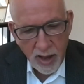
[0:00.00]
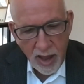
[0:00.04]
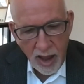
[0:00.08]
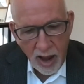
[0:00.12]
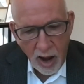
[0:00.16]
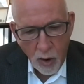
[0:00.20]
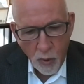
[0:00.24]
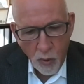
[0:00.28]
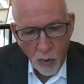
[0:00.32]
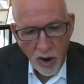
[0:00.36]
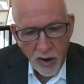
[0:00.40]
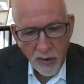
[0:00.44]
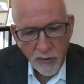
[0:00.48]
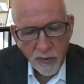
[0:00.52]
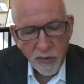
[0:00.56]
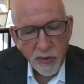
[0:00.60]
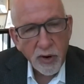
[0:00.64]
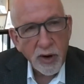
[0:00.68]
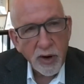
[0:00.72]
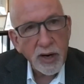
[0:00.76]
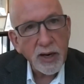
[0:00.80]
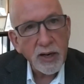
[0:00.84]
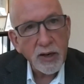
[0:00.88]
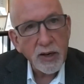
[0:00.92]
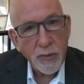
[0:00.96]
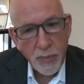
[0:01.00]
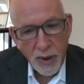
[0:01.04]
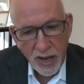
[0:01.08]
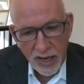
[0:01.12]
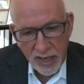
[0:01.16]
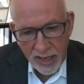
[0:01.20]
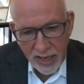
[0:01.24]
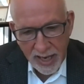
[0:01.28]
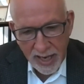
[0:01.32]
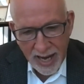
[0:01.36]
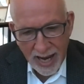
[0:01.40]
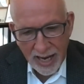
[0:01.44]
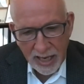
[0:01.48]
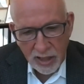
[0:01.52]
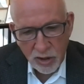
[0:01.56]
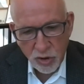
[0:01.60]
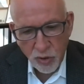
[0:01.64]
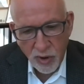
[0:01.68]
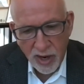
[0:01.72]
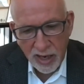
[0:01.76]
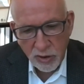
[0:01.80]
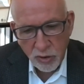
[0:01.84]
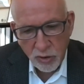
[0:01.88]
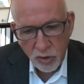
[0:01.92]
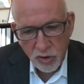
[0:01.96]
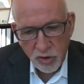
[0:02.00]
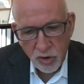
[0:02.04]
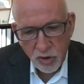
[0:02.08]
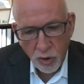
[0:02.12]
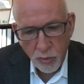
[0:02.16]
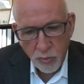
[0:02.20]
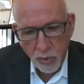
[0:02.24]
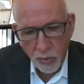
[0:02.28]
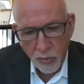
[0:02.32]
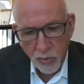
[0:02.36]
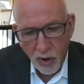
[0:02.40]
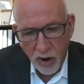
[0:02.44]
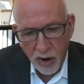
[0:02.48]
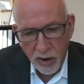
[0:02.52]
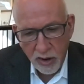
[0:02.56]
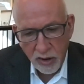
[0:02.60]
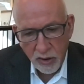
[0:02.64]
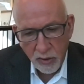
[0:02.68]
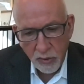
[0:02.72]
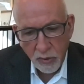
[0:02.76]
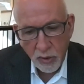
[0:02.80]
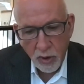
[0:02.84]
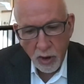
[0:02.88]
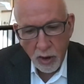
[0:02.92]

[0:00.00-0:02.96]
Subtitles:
However, an independent contractor or sole proprietor